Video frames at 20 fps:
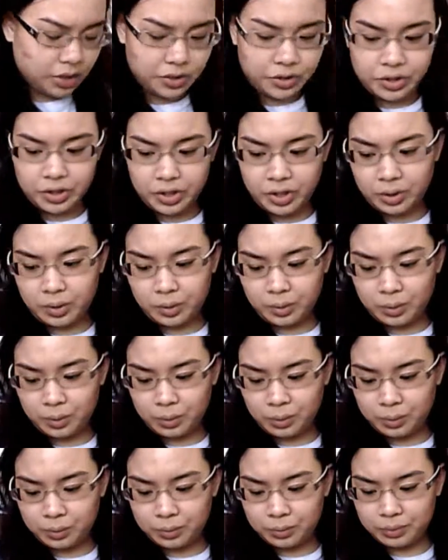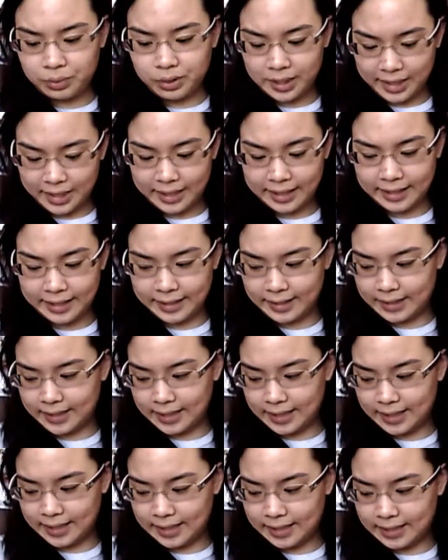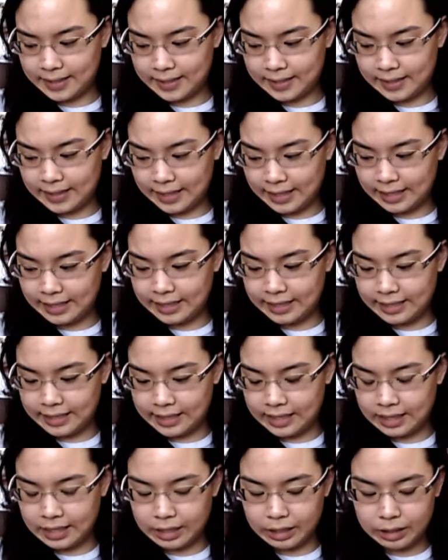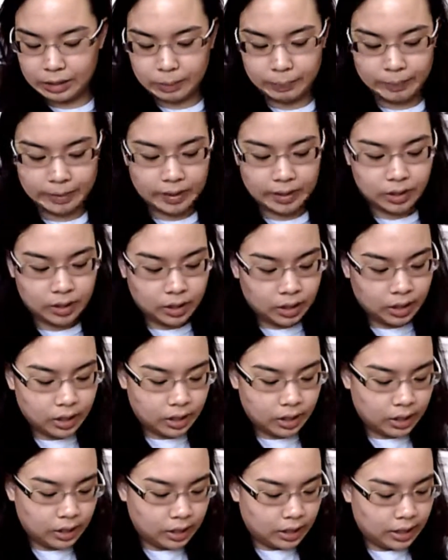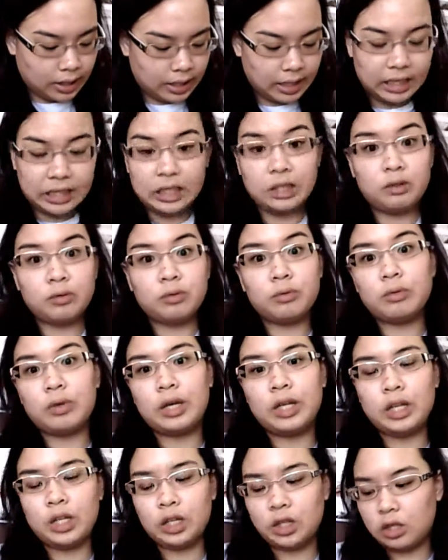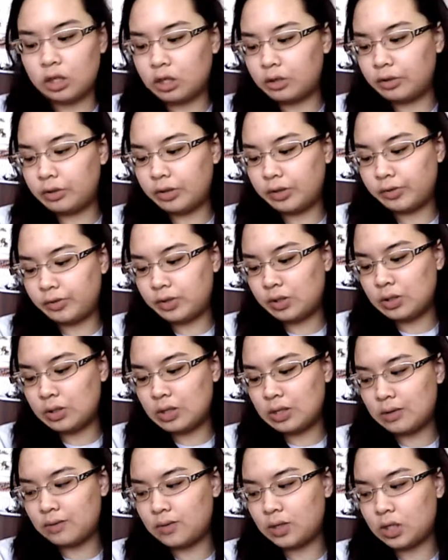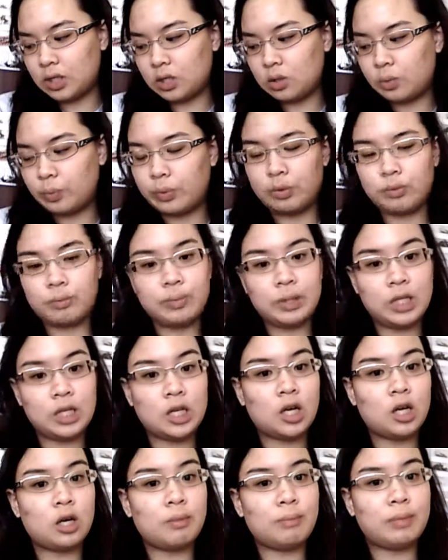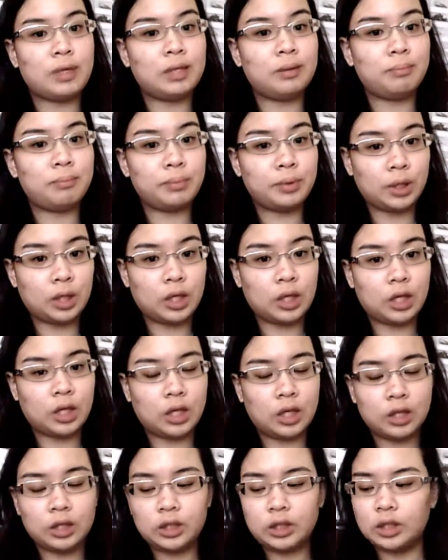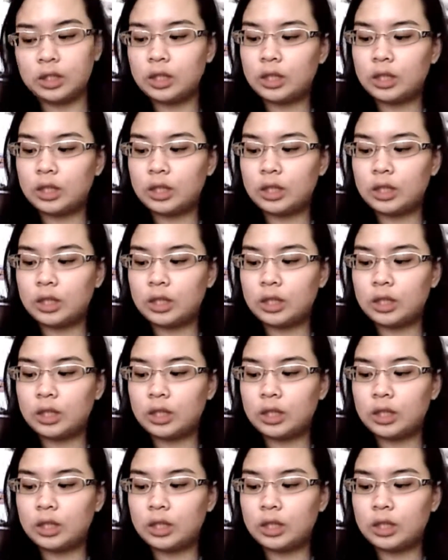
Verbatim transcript: so yeah, that's it. Um, any any and all reviews of this will be on my blog.